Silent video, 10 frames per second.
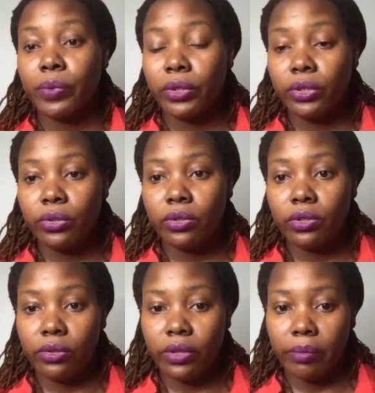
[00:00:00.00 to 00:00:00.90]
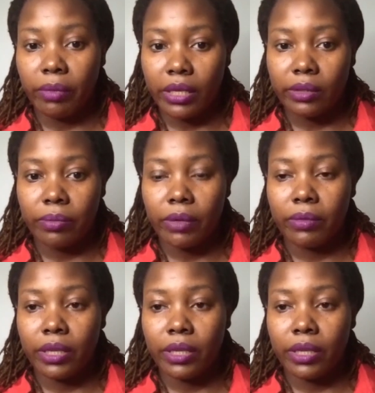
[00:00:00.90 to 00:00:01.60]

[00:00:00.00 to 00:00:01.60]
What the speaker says: produce to the maximum